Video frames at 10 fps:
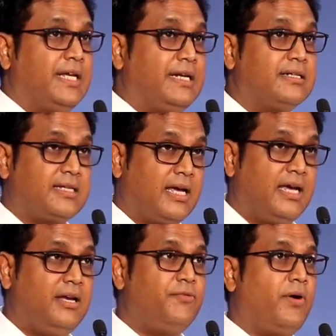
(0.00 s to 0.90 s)
set
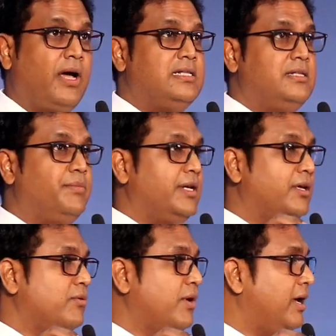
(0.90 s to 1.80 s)
aside for
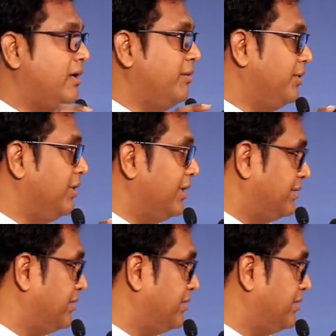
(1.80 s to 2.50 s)
LGBTQIA communities.